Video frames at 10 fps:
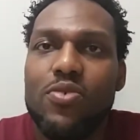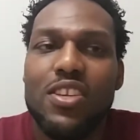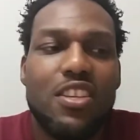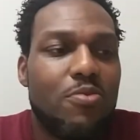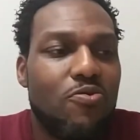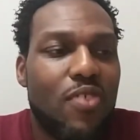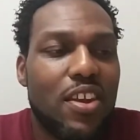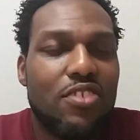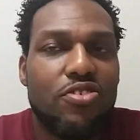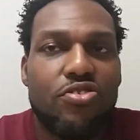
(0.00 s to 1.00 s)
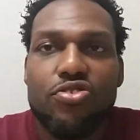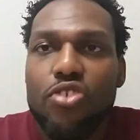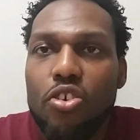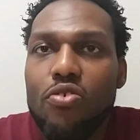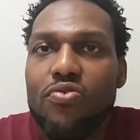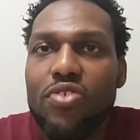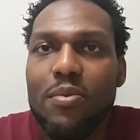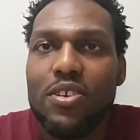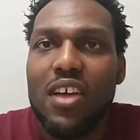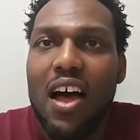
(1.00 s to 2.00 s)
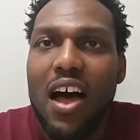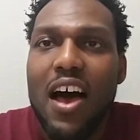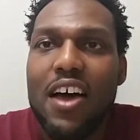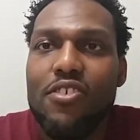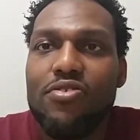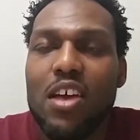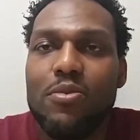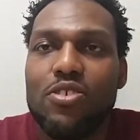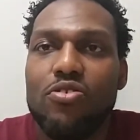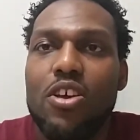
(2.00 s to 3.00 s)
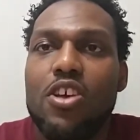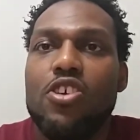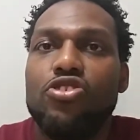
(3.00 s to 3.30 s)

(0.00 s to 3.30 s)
We need to be ready to serve them and to honor them and to